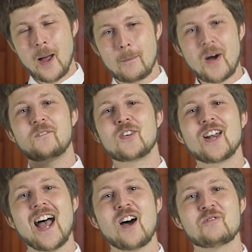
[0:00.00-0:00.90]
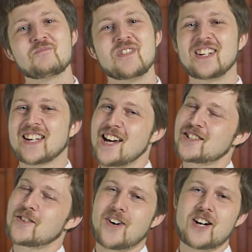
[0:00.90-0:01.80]
But for now, in the
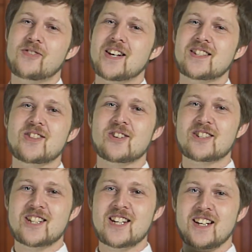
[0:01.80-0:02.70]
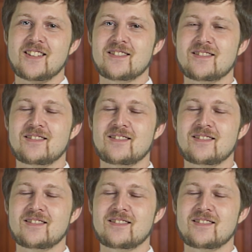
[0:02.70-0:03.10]
case of Final Fantasy thirteen,